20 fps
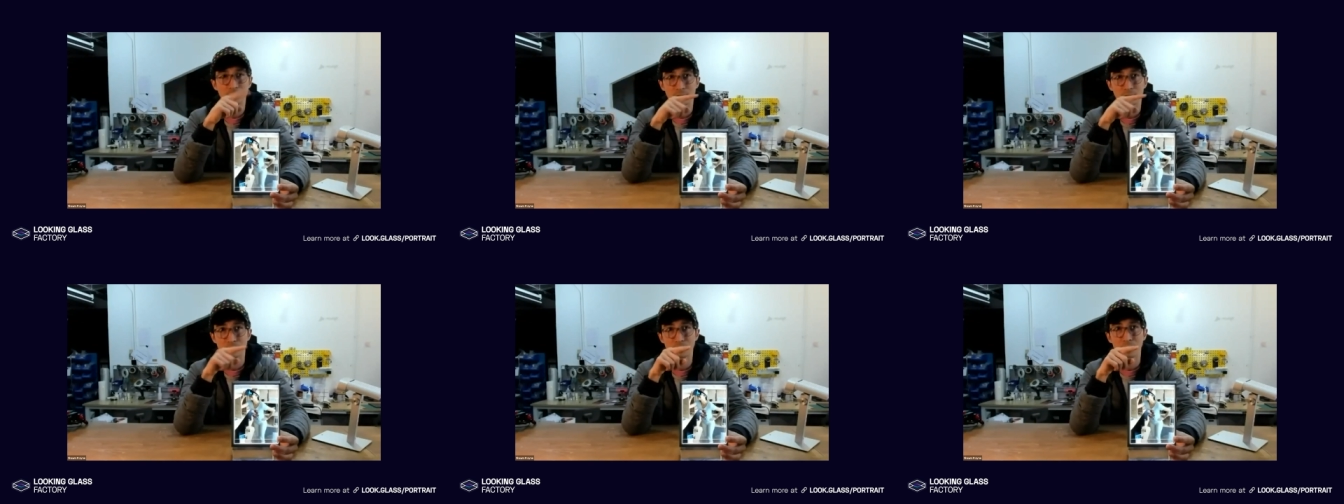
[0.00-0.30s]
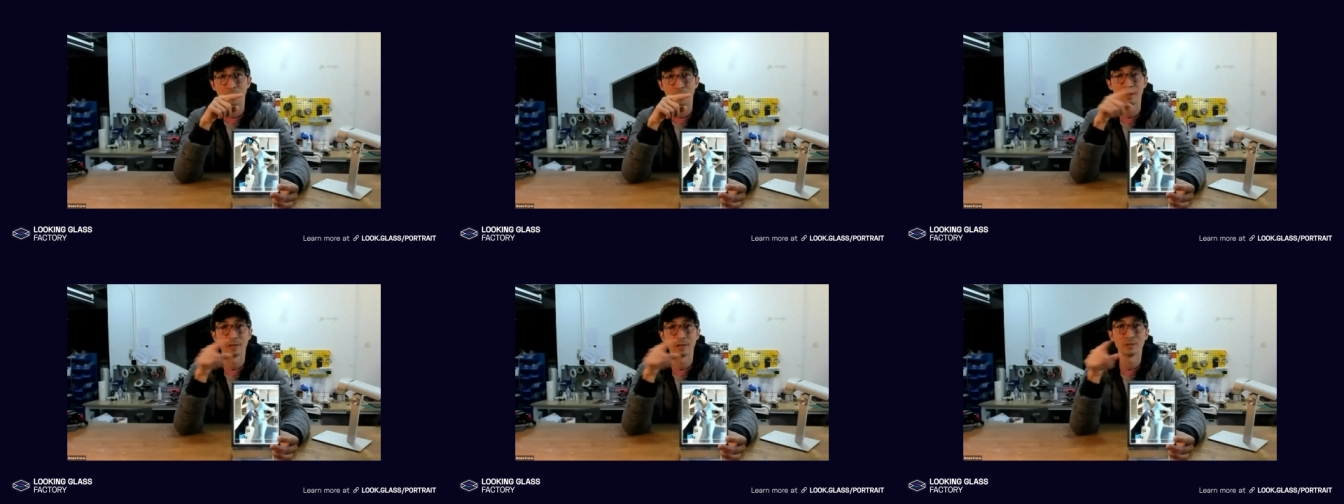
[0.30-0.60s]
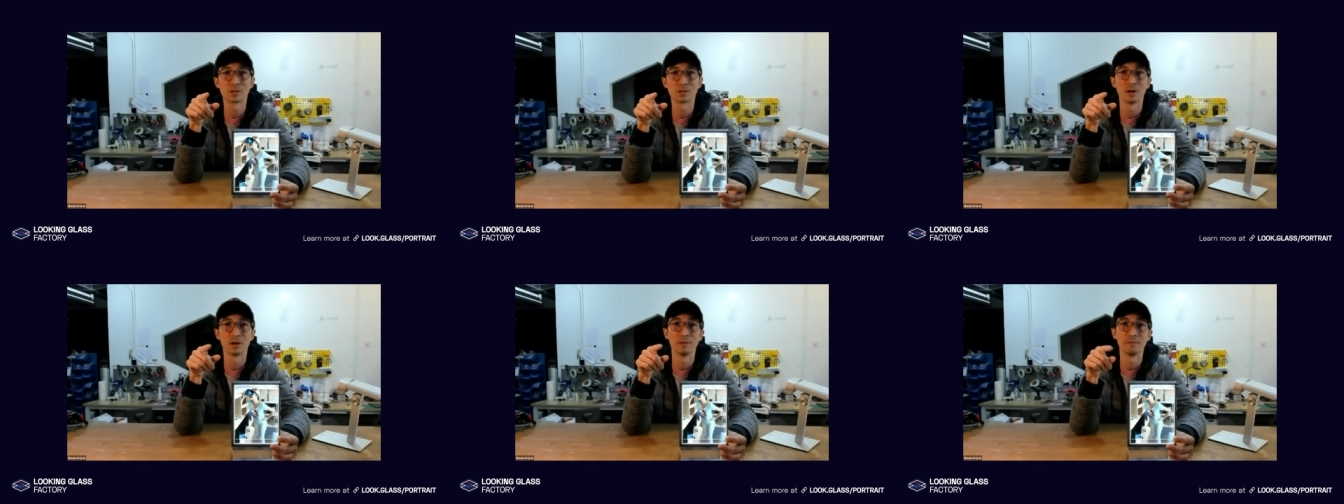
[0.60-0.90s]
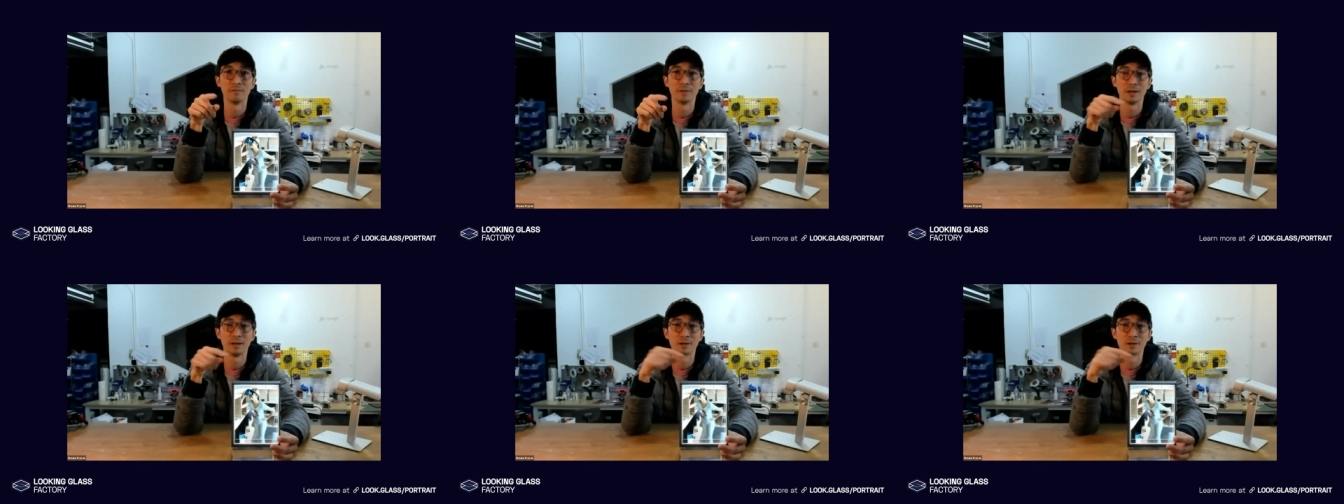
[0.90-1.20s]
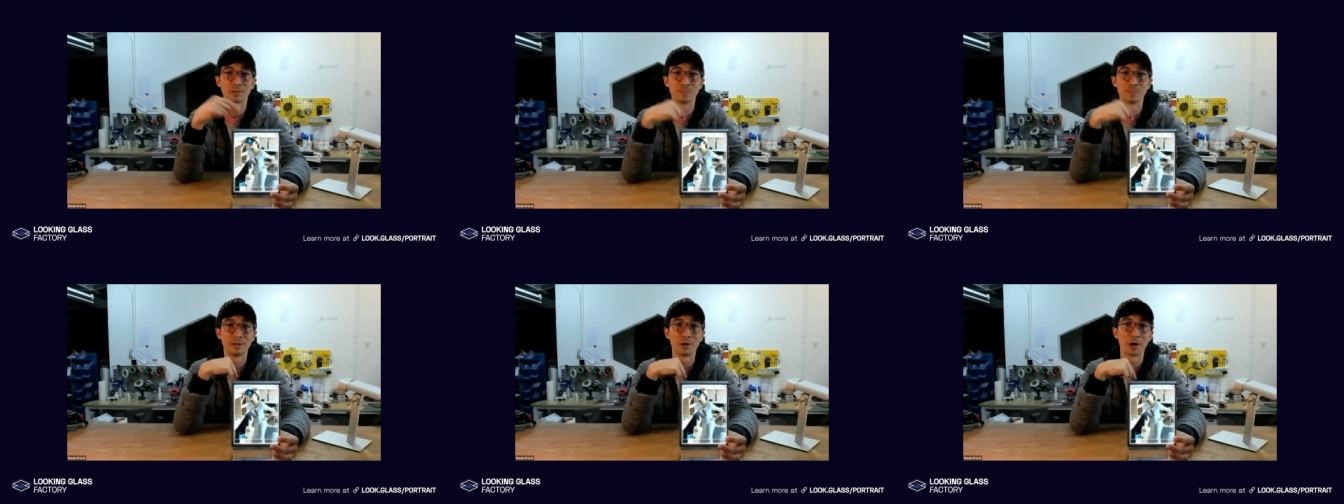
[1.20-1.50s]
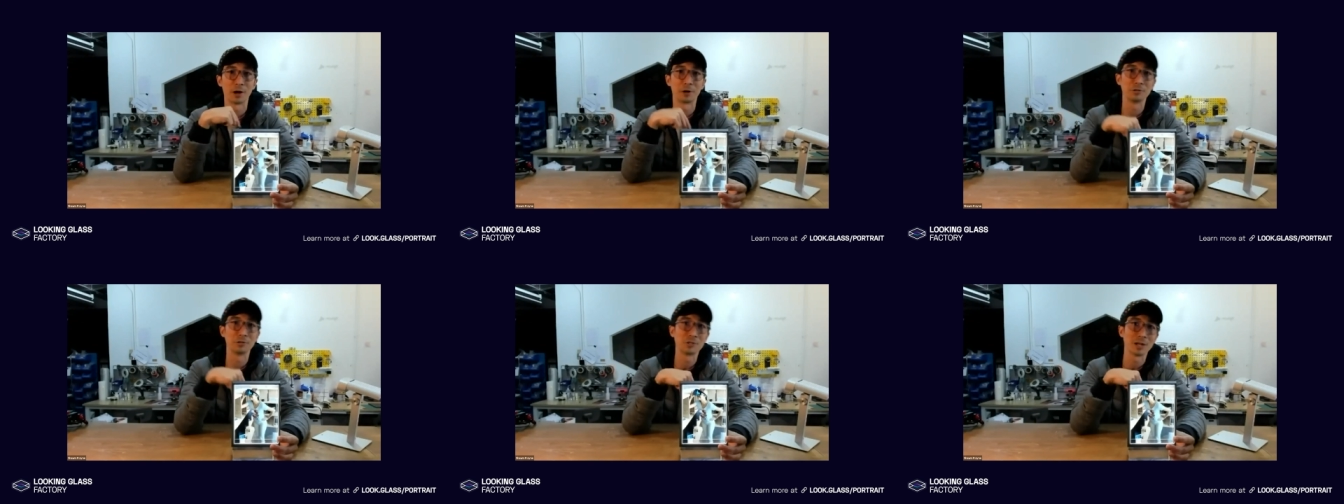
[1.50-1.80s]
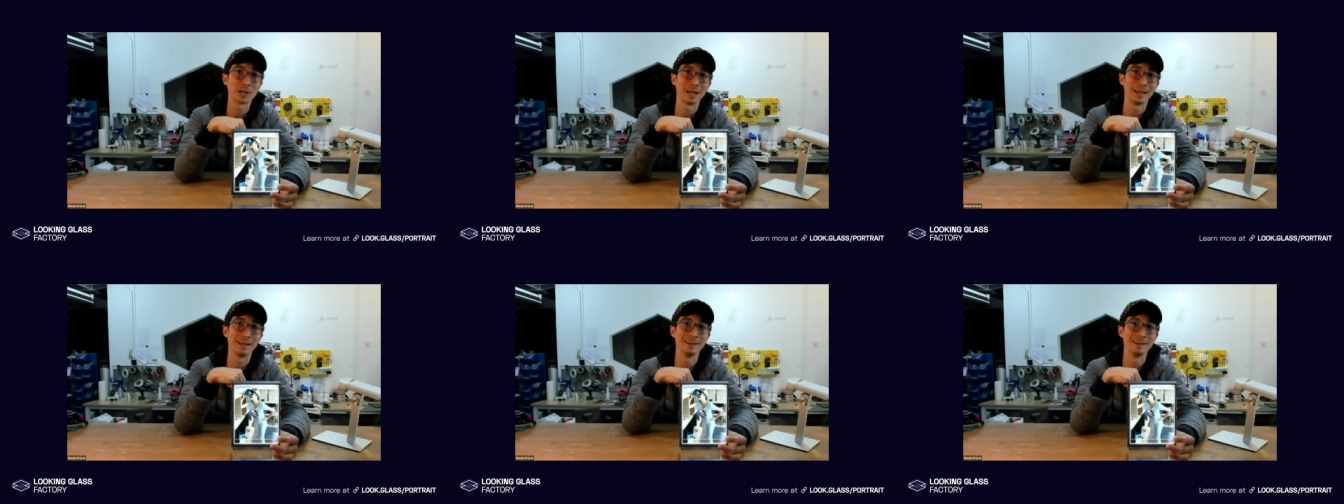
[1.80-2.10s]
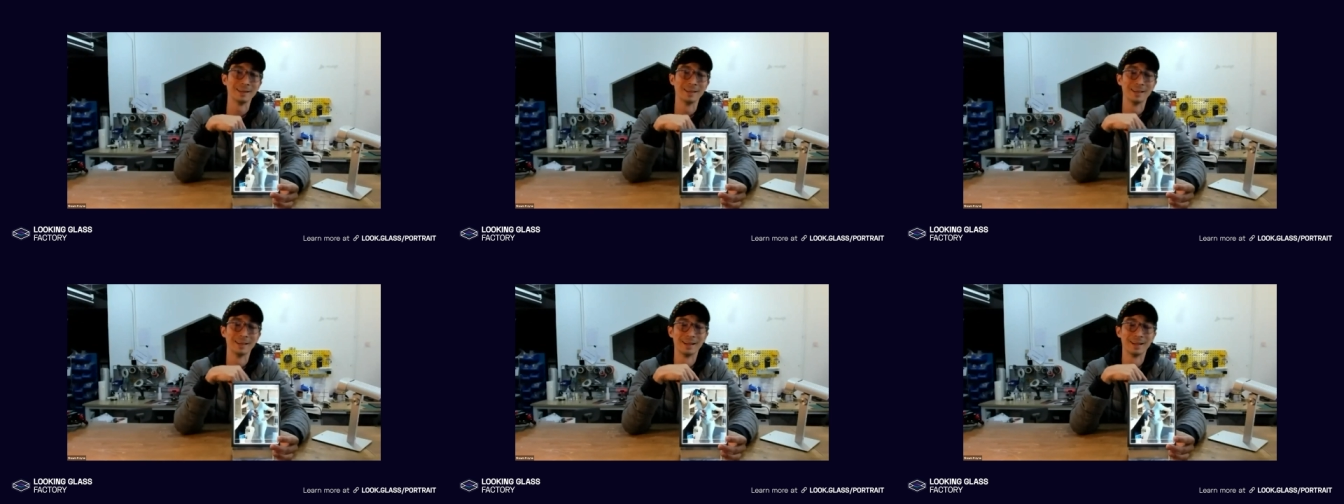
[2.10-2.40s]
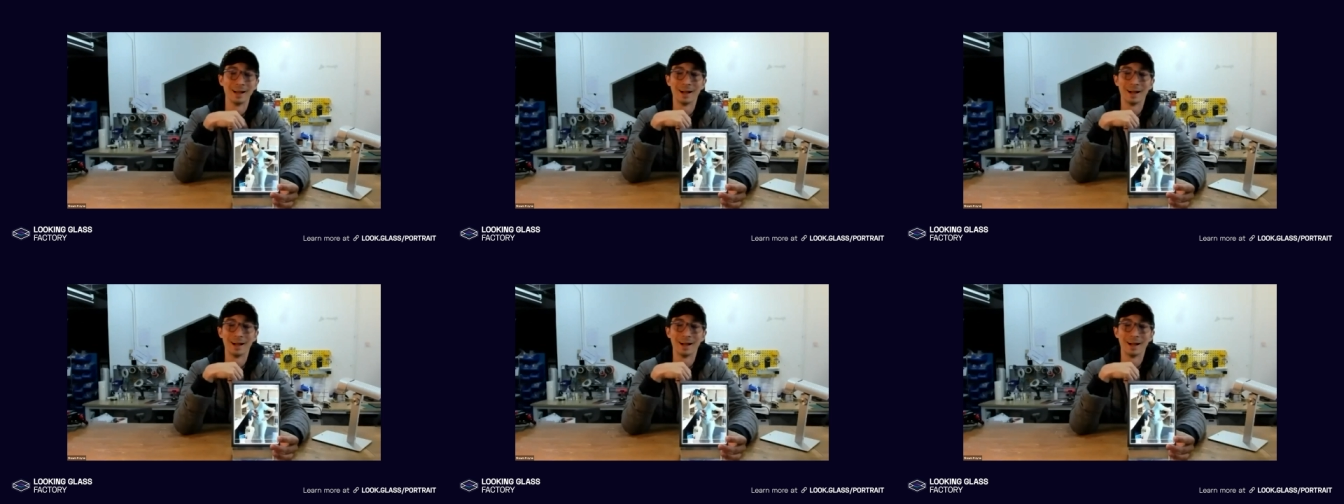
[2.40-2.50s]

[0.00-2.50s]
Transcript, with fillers: little girl that you saw in the video is my daughter Jane,